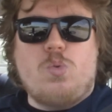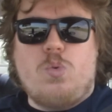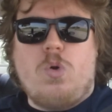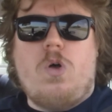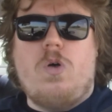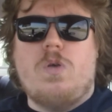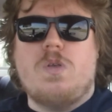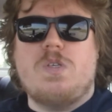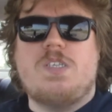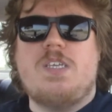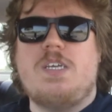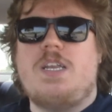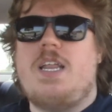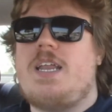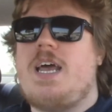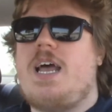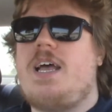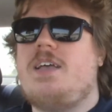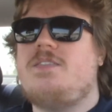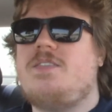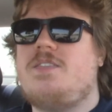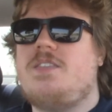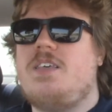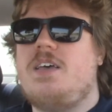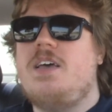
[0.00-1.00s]
roles, and it
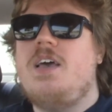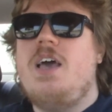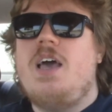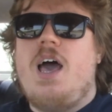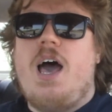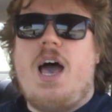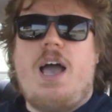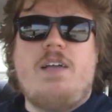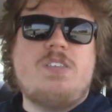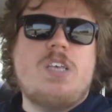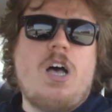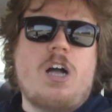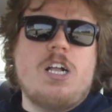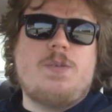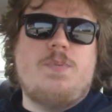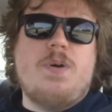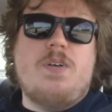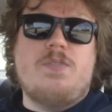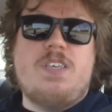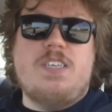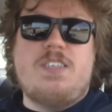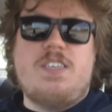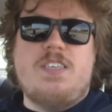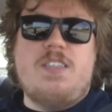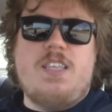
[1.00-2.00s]
has I talked
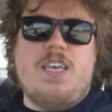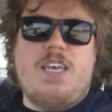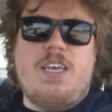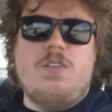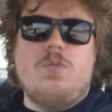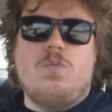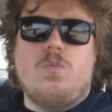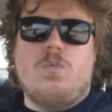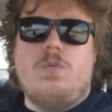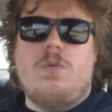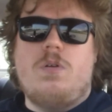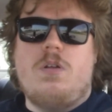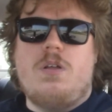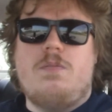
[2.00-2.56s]
about this in the hidden.